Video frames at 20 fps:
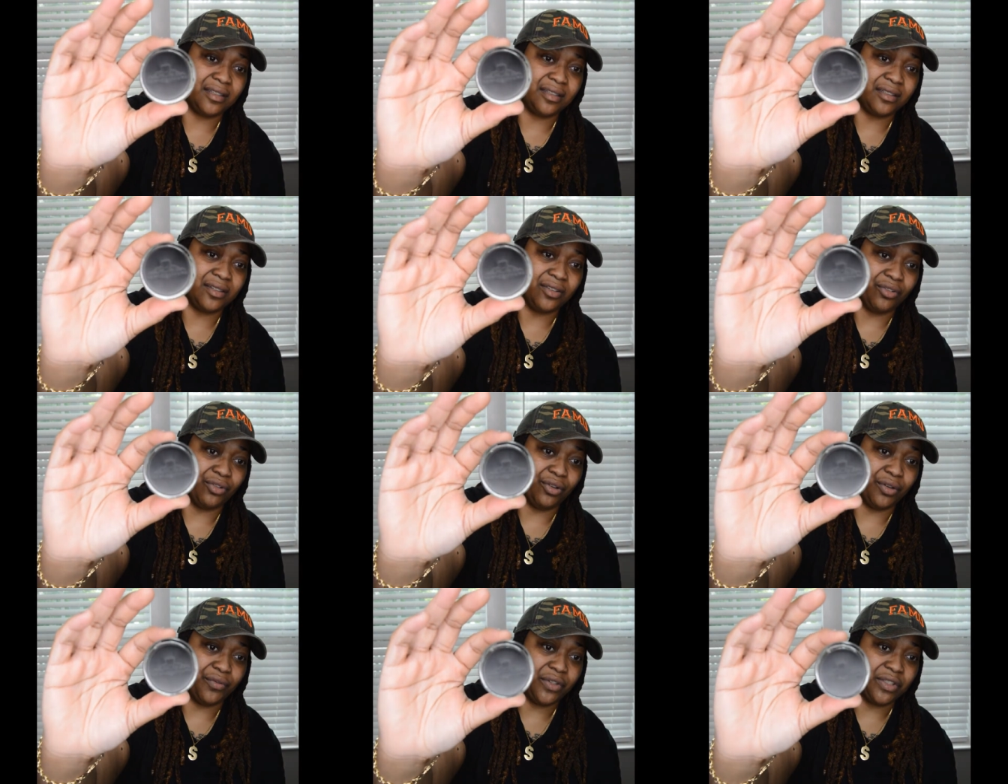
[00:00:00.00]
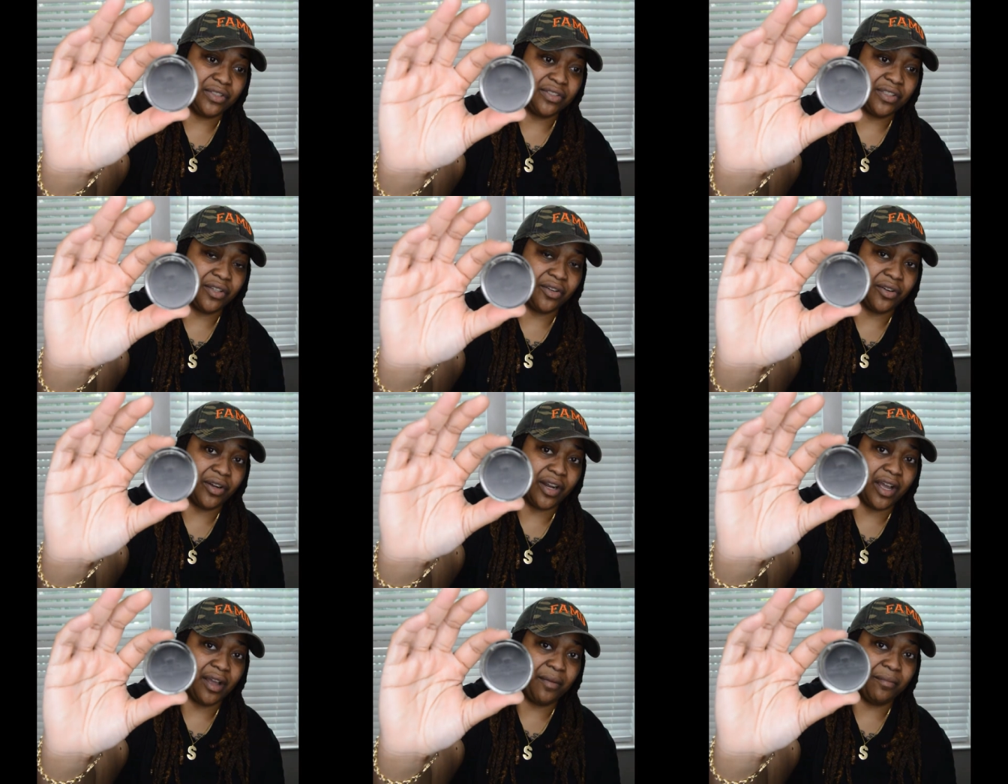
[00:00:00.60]
don't know if you can see it
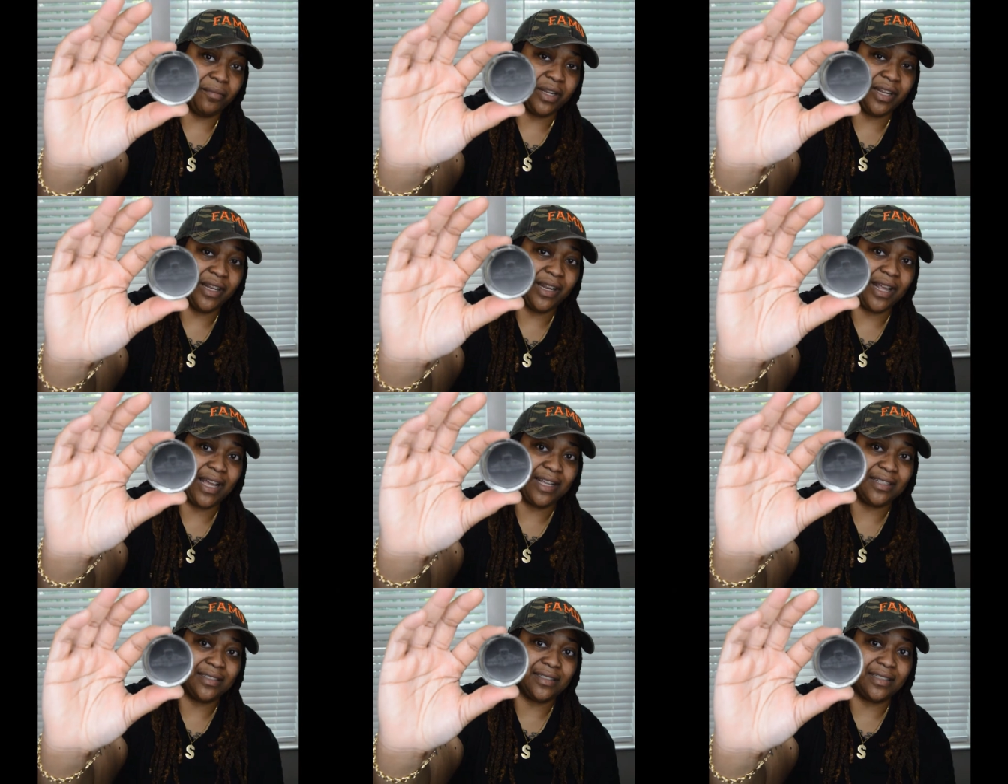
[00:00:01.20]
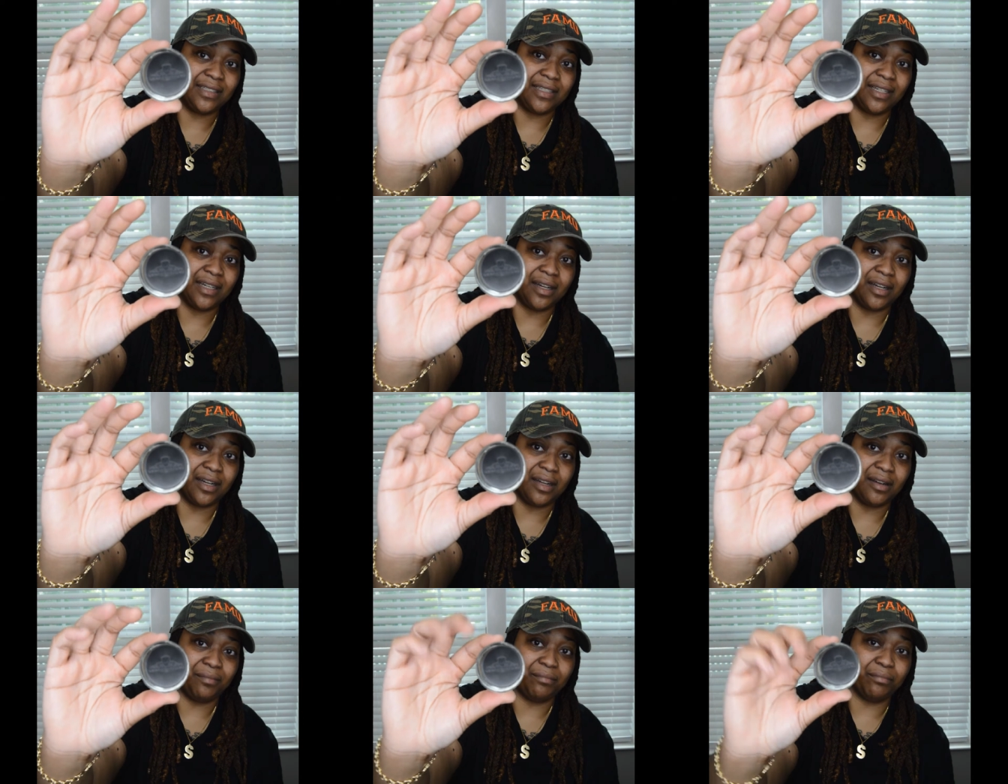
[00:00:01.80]
or not, but it has
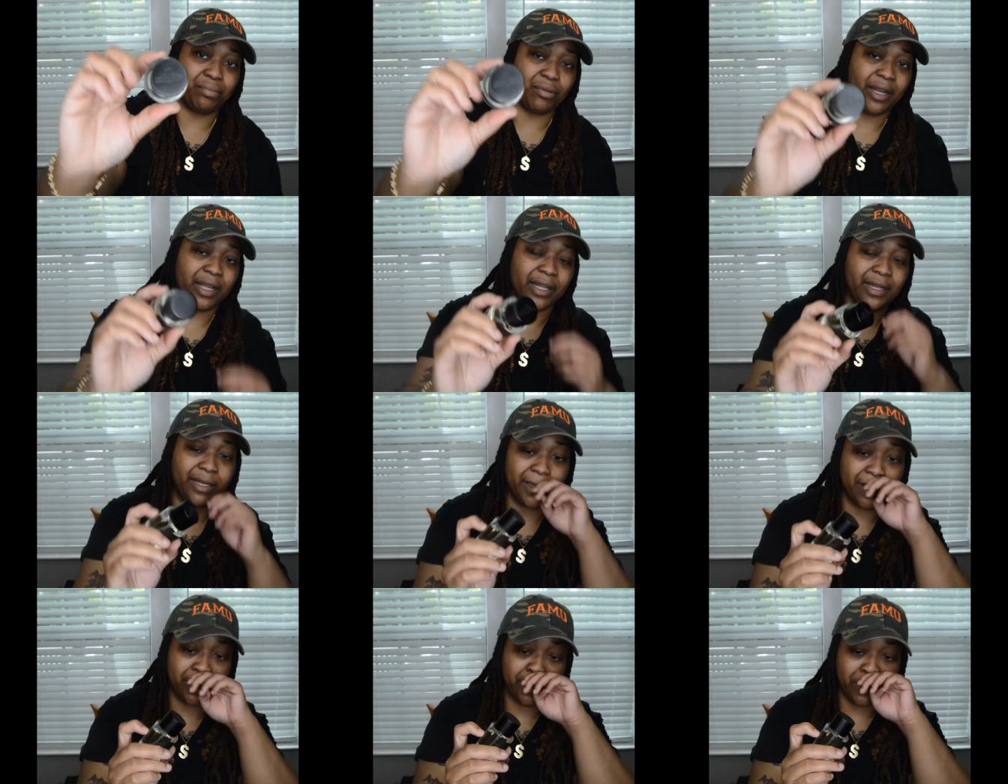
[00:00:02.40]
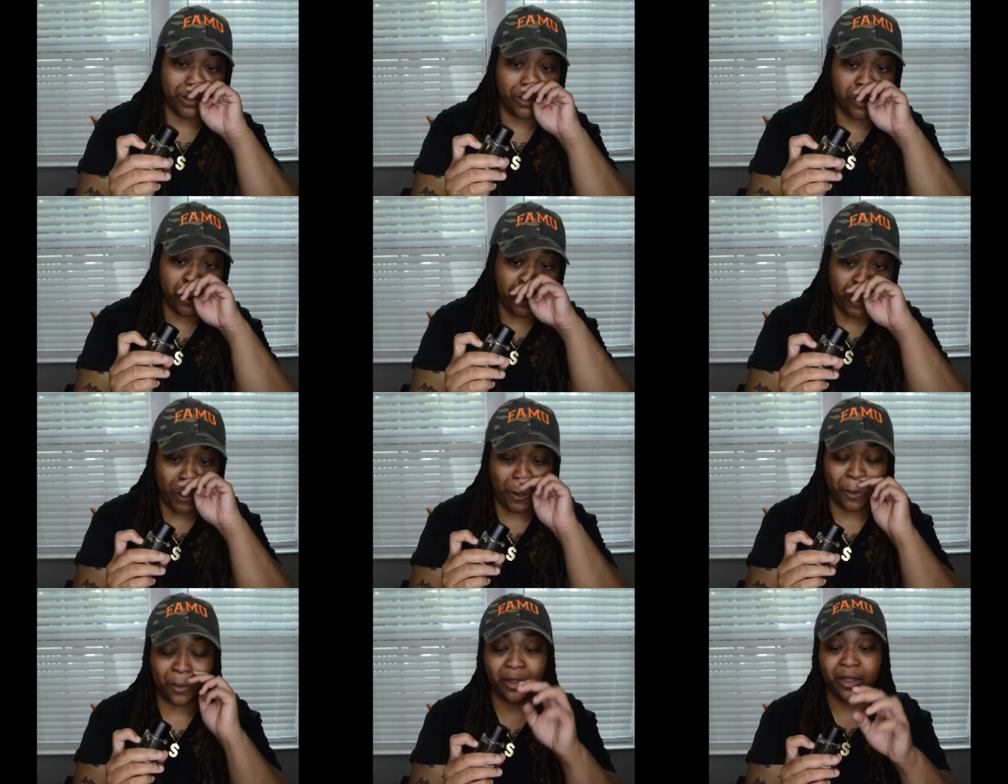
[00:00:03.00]
the branding, the
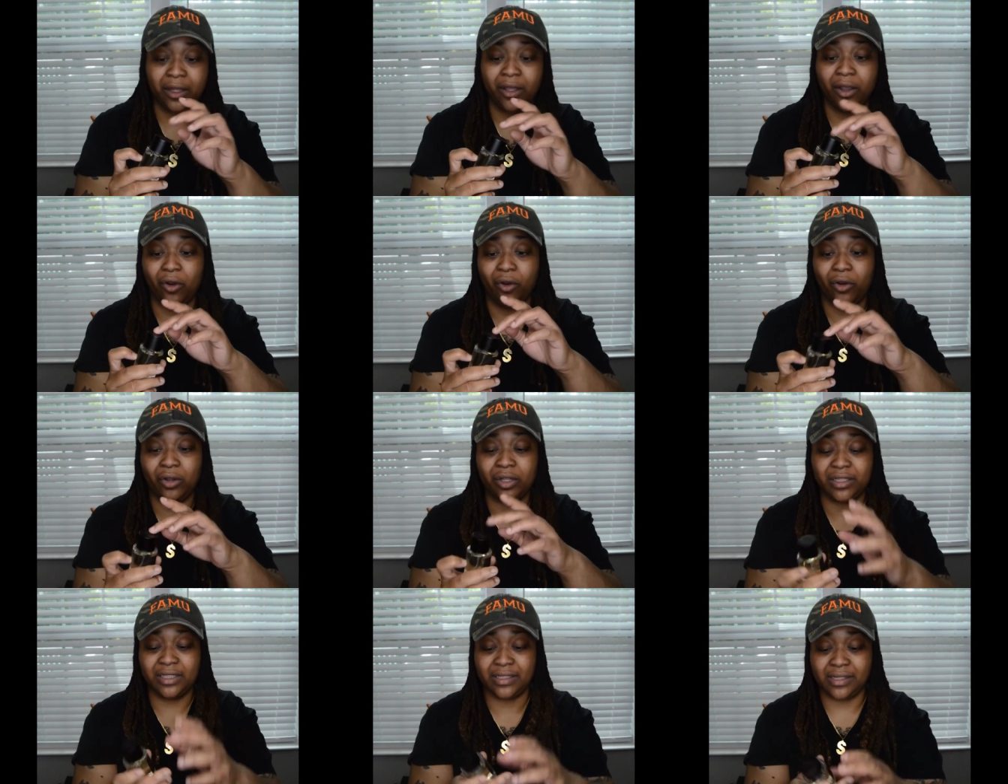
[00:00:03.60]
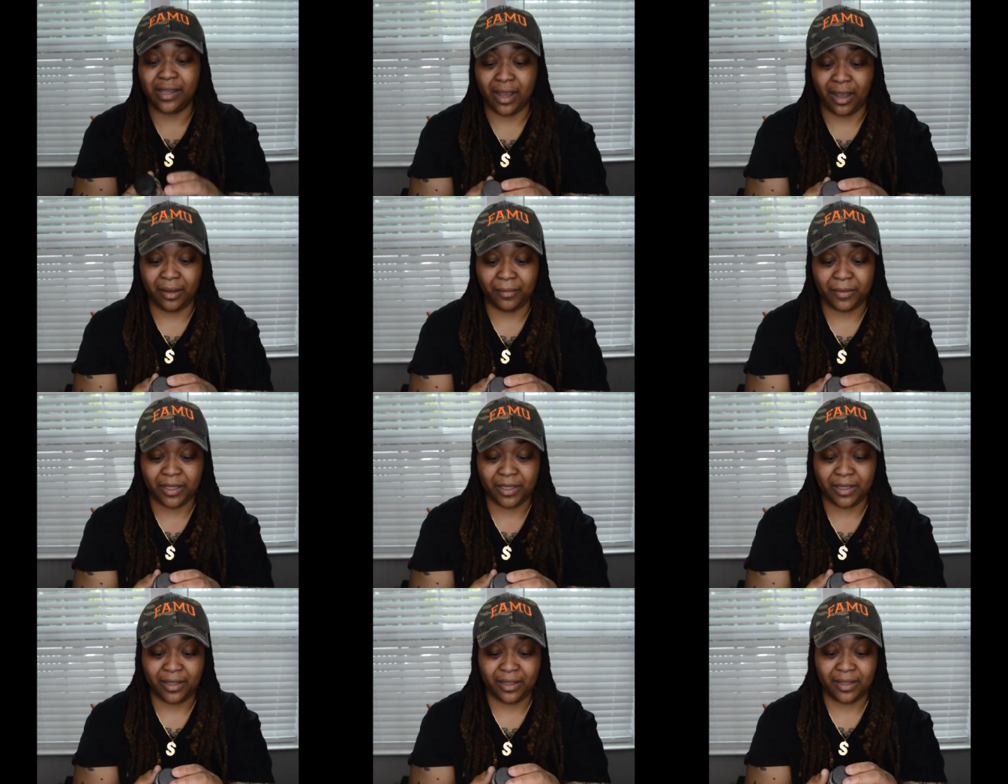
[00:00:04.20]
logo on the
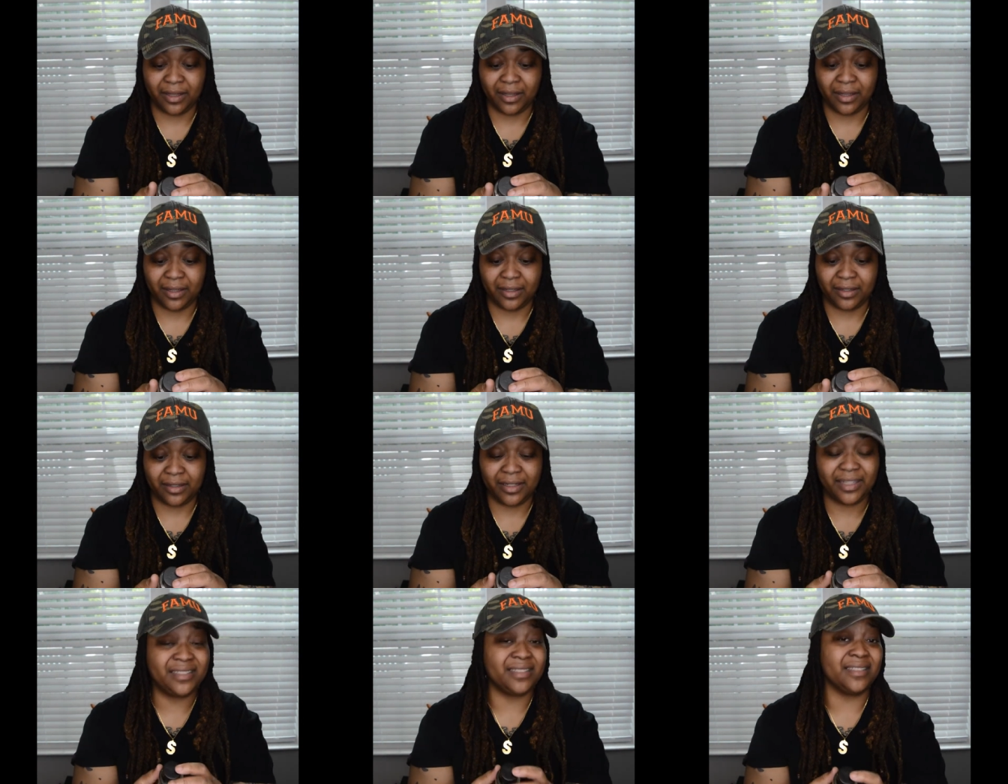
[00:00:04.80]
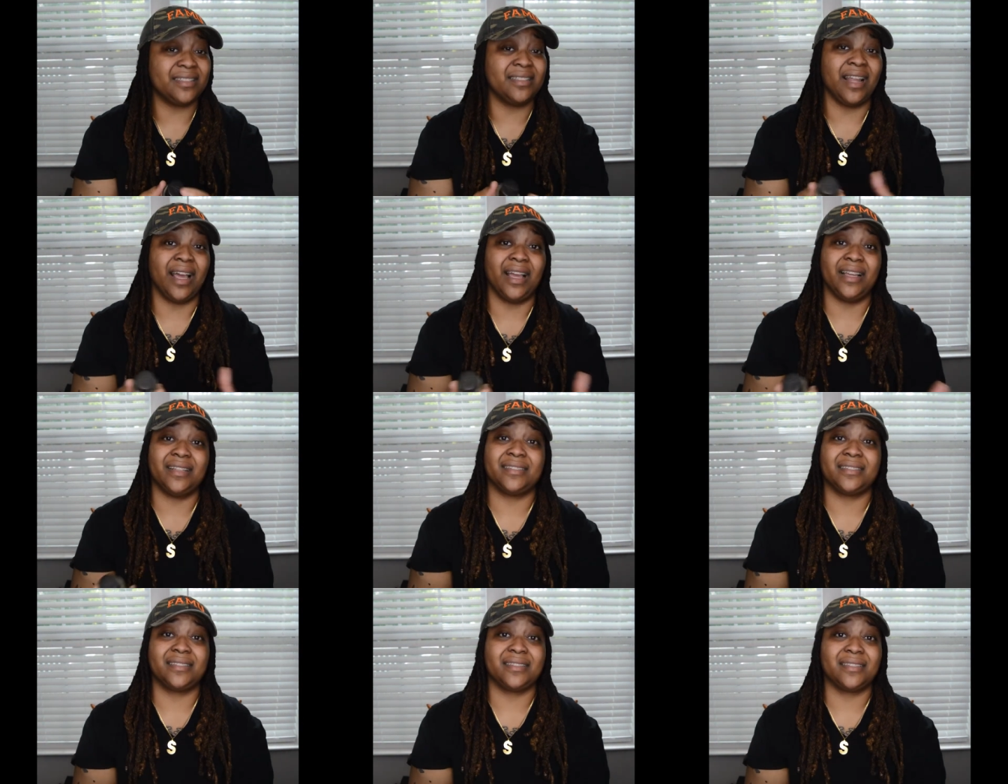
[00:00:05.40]
top. This is
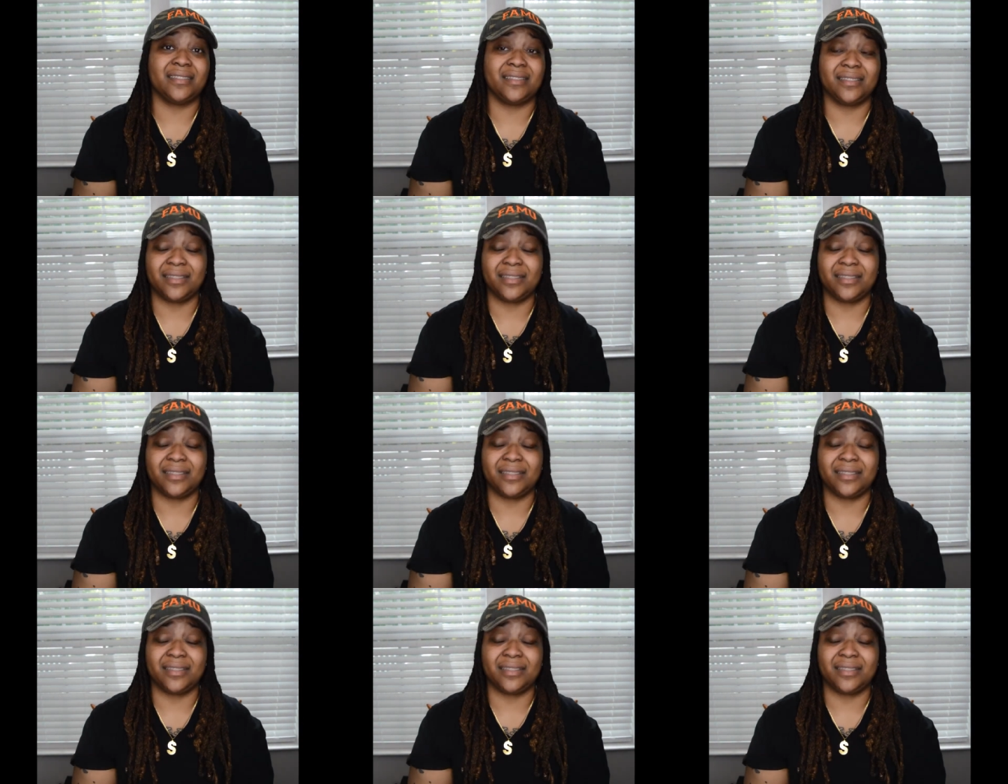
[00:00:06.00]
nice.